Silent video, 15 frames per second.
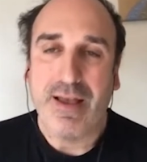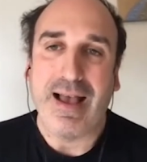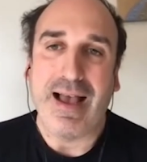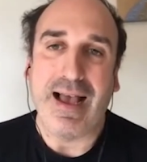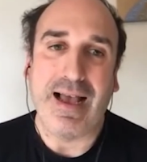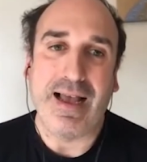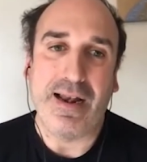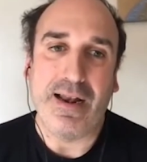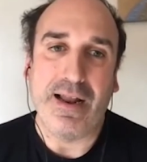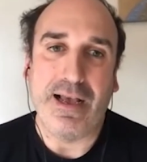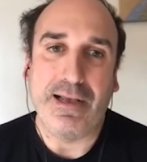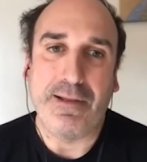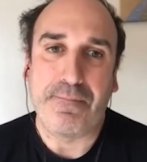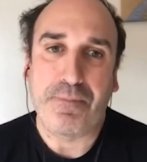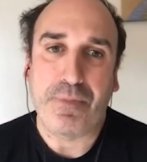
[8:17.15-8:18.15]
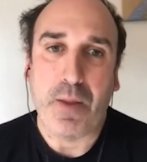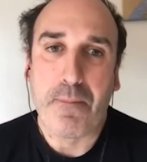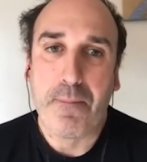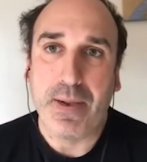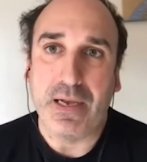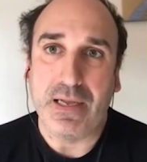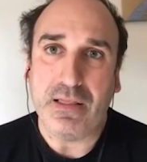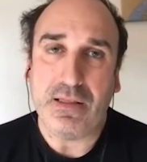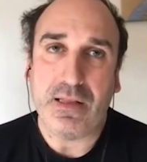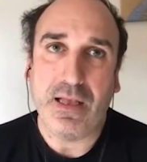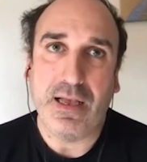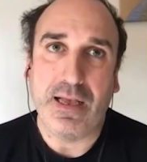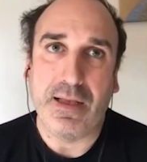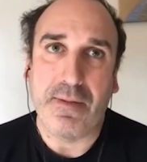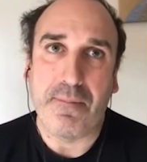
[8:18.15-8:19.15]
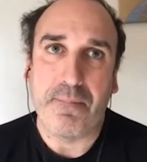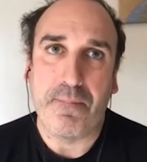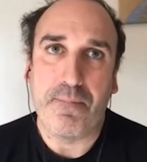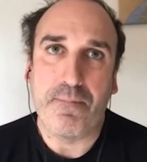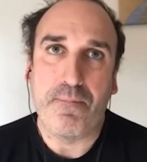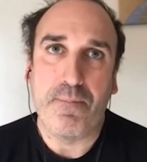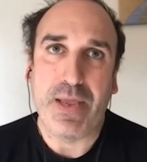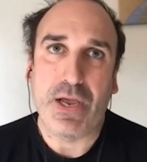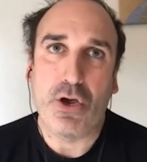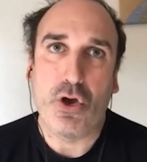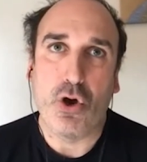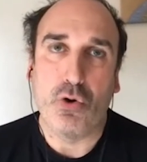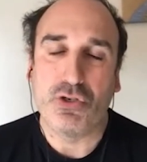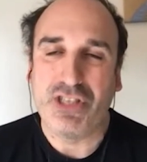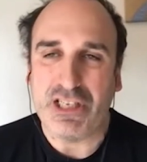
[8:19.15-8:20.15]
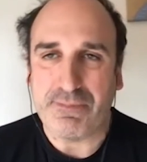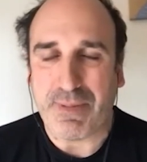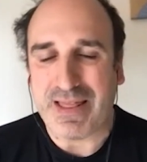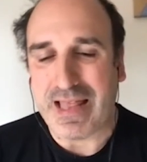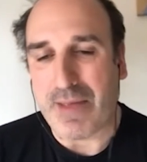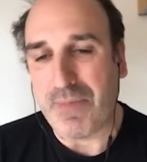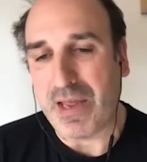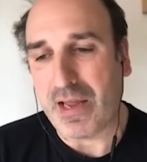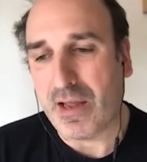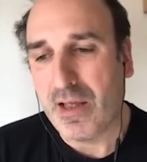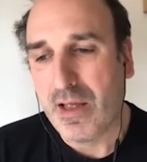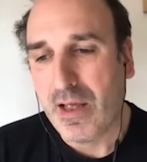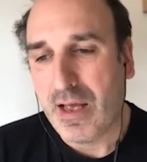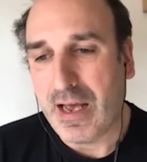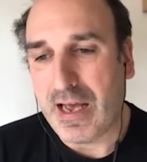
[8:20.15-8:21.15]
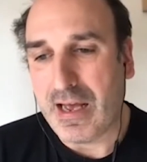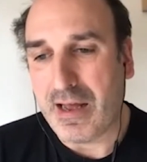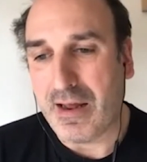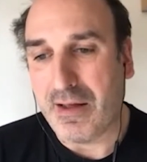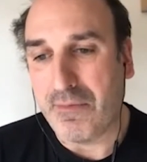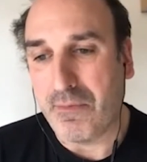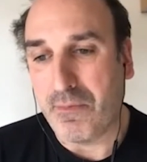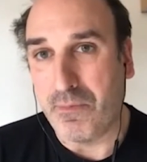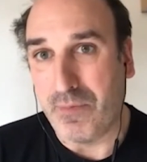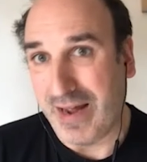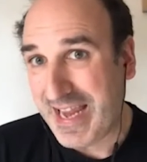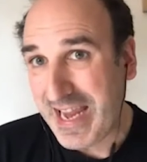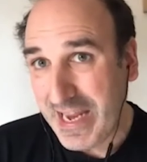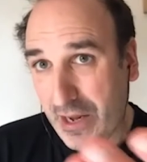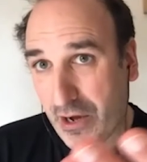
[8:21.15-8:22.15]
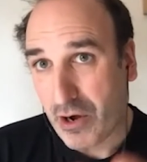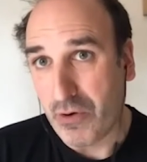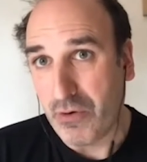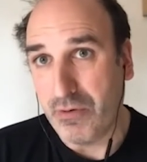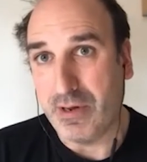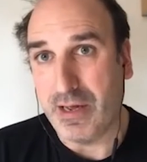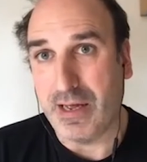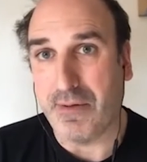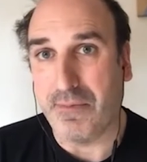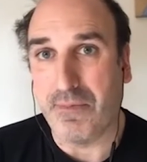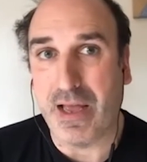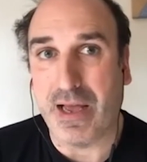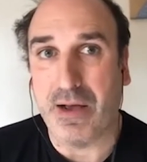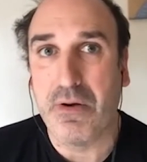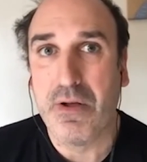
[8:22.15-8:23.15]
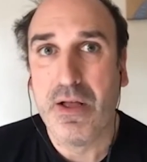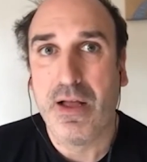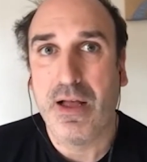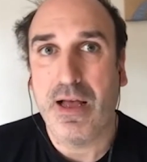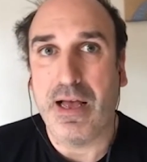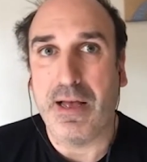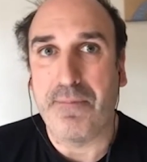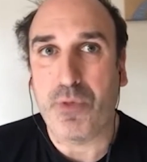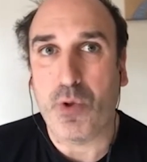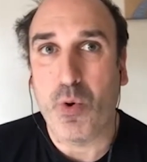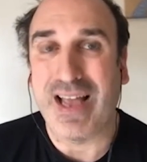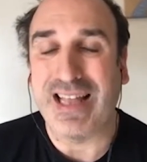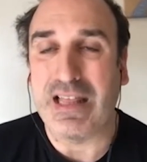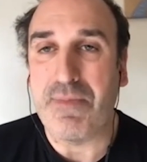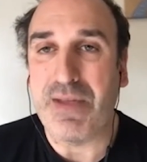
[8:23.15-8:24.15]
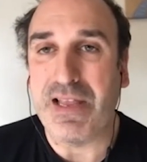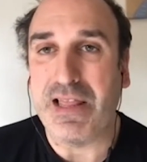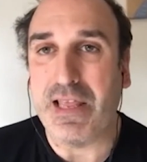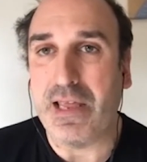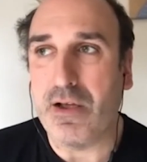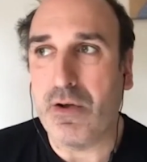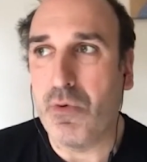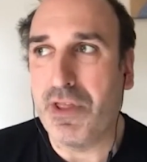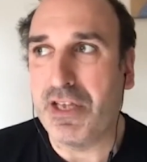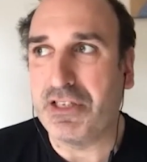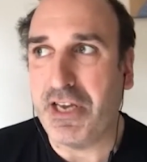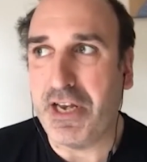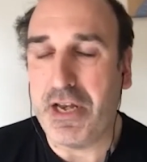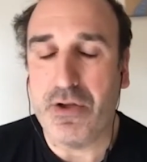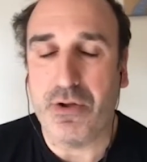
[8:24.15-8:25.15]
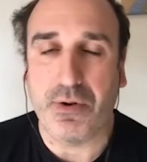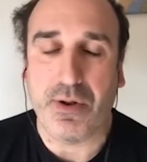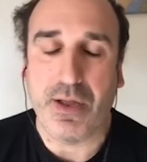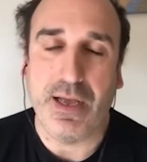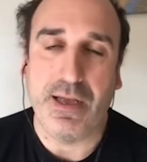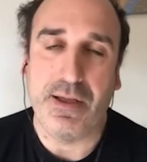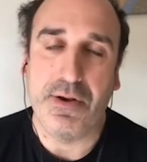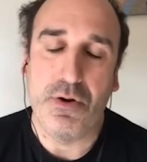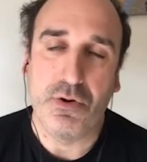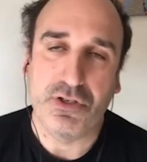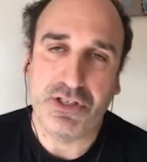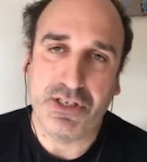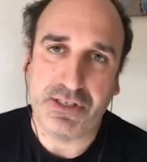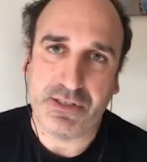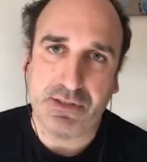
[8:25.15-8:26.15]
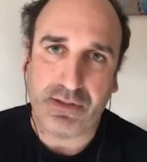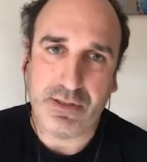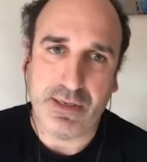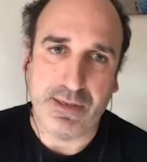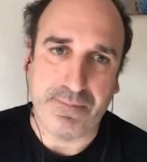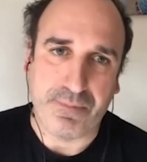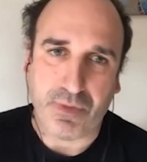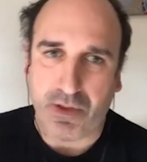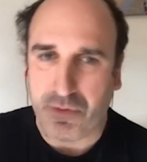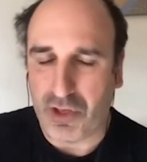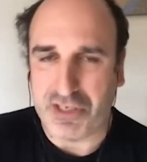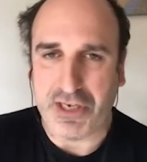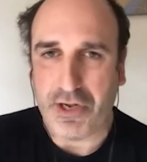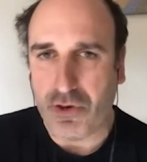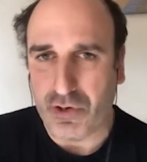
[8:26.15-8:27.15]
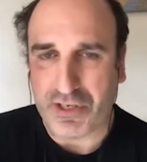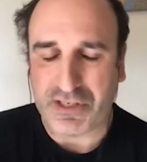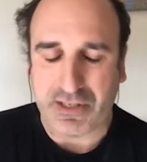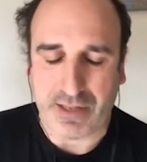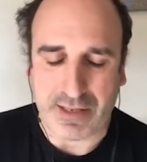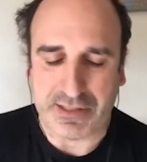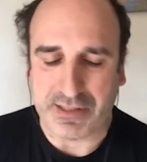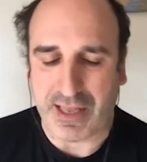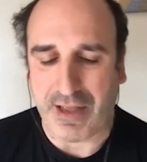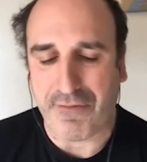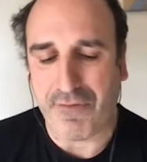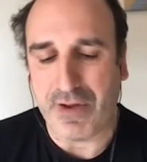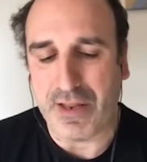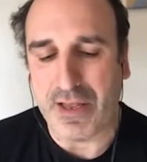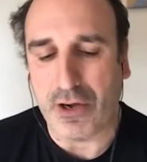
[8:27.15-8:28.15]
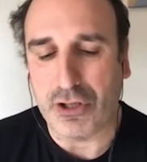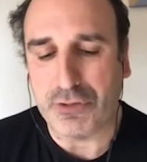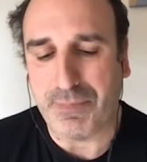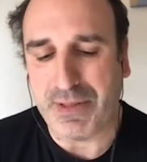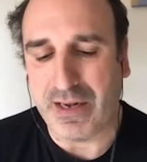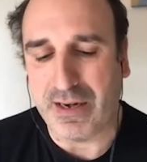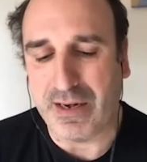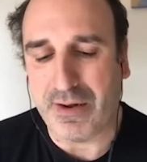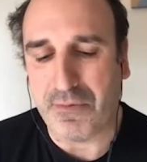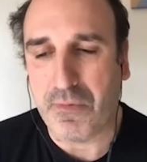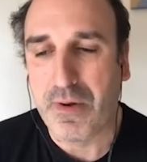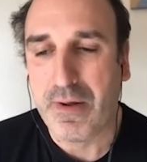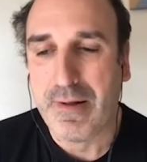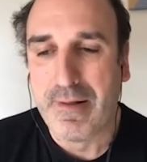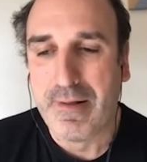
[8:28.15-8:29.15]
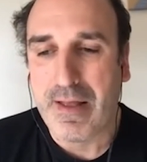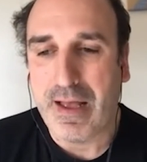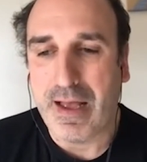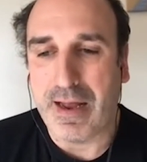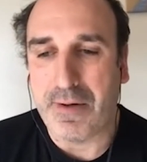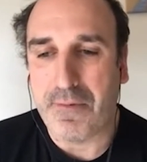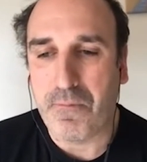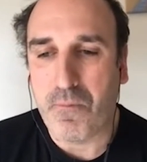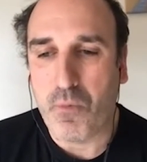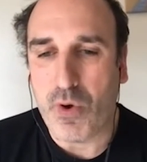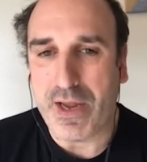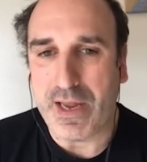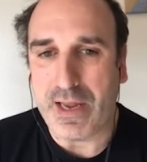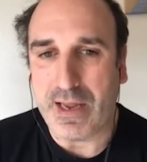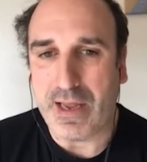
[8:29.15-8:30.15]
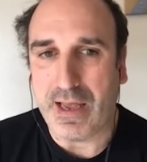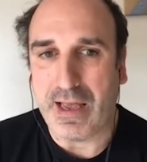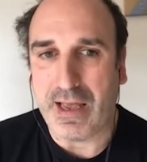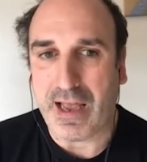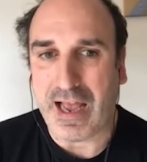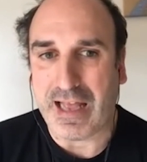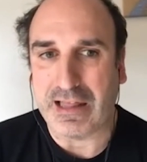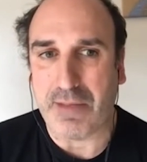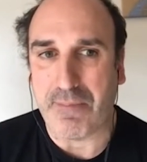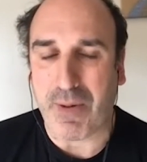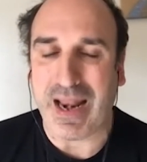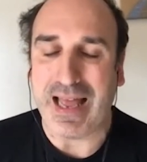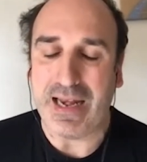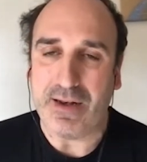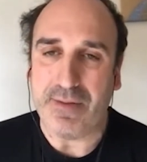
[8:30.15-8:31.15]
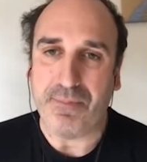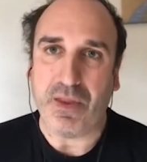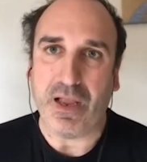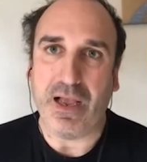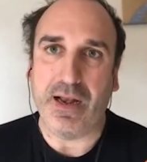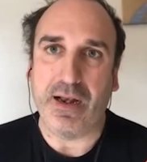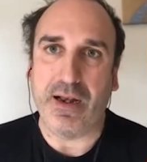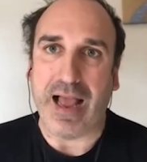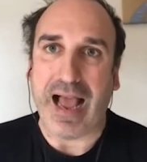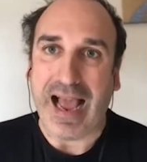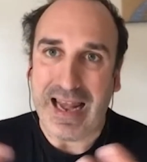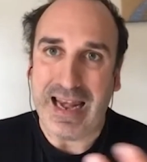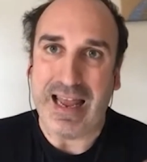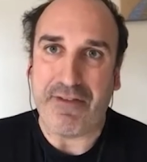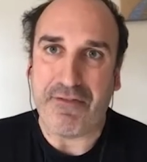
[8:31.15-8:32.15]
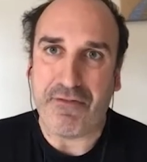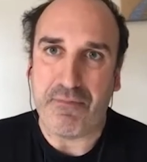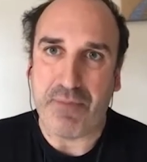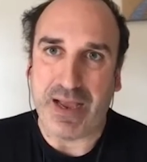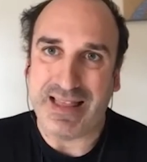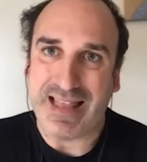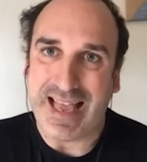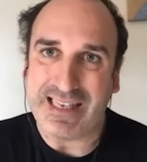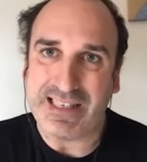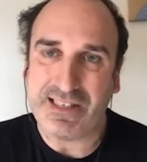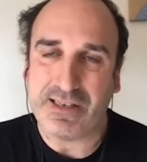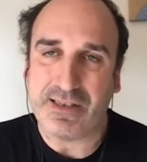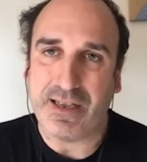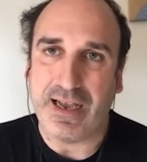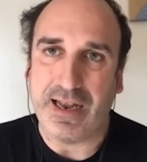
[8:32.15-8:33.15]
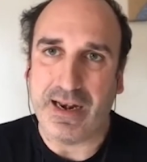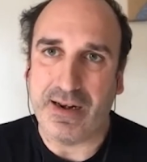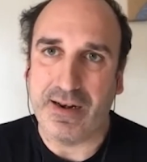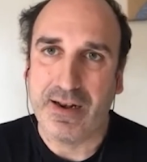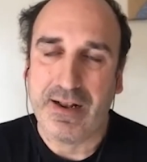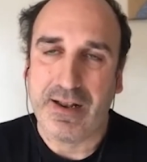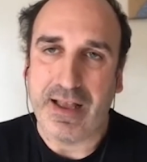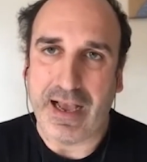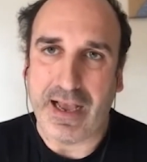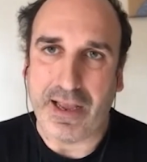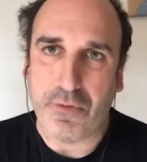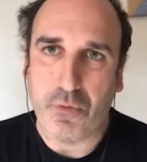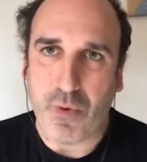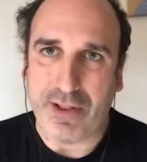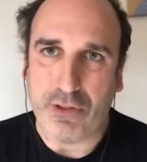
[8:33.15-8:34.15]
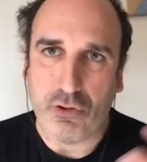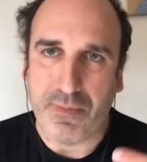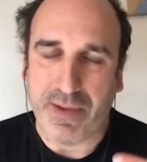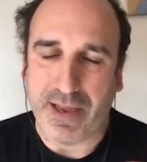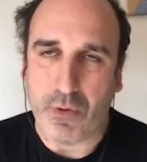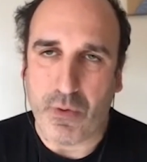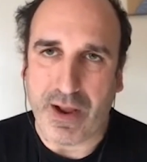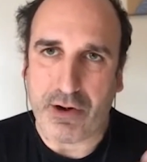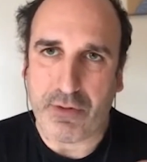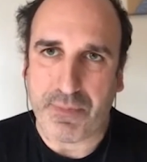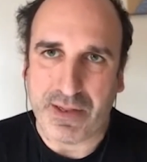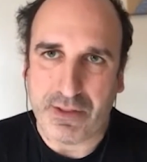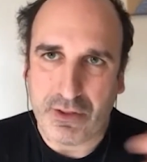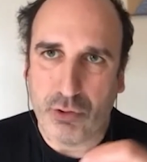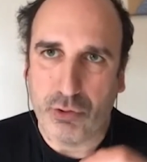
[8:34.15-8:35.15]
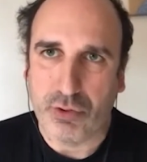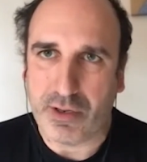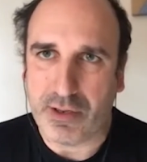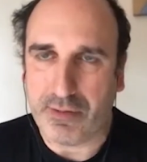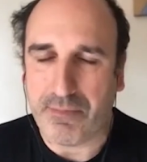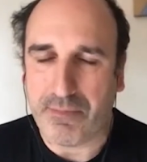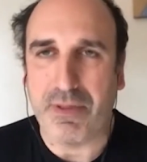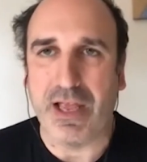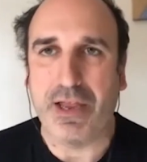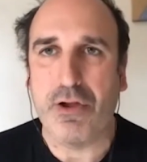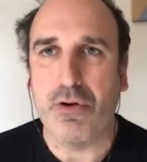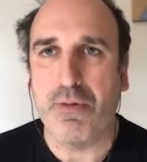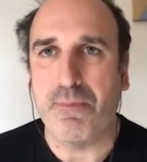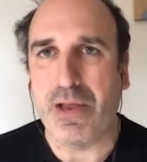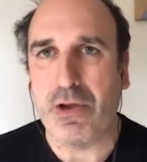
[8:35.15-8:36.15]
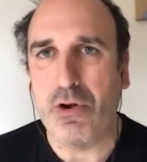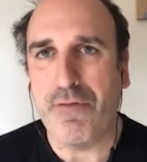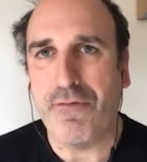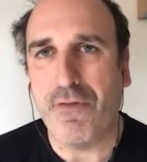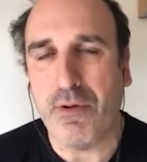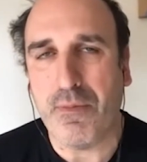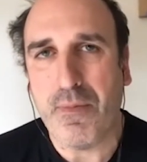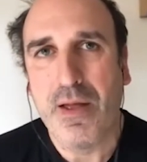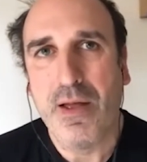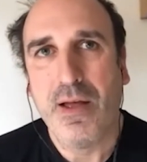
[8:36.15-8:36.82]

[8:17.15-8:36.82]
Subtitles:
And but because this pandemic, a year ago now, we had a meeting with the senior nurses, the senior staff in the hospital, and we had a plan. And I left my desk and I went to my wardrobe and took my uniform.